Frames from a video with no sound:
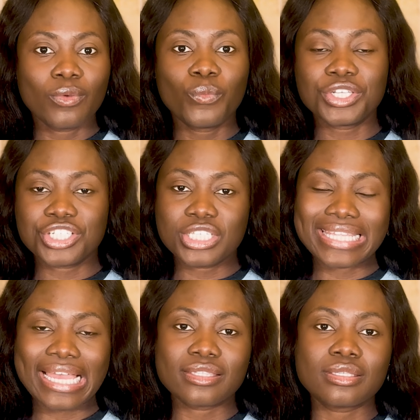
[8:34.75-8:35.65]
which is
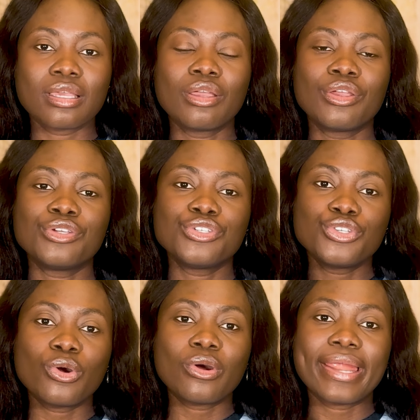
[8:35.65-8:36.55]
that
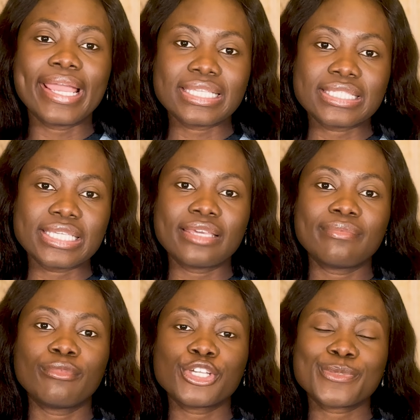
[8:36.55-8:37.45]
your essay
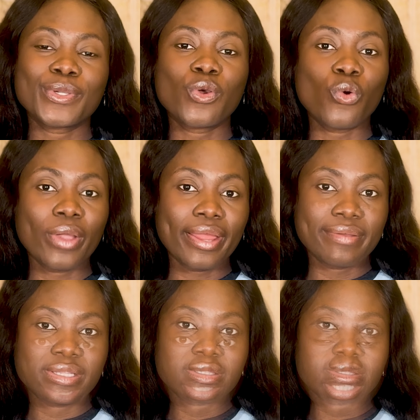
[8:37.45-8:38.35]
must be
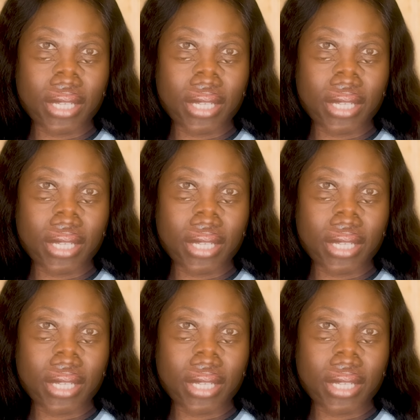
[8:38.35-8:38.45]
coherent,